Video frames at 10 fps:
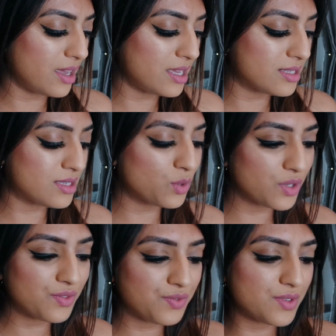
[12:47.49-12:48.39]
It's sort
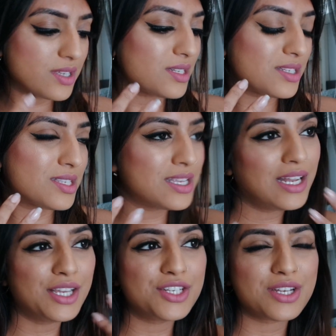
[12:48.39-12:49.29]
of
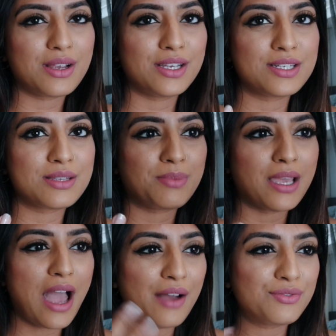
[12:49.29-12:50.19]
sillage is a
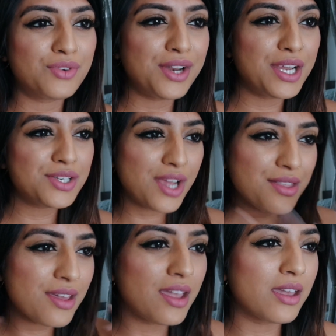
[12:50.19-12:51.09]
bit average, I
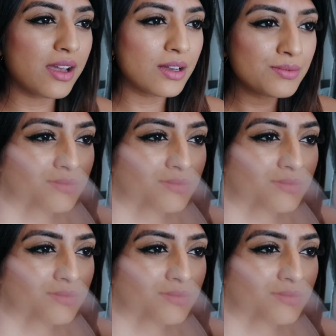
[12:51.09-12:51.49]
think.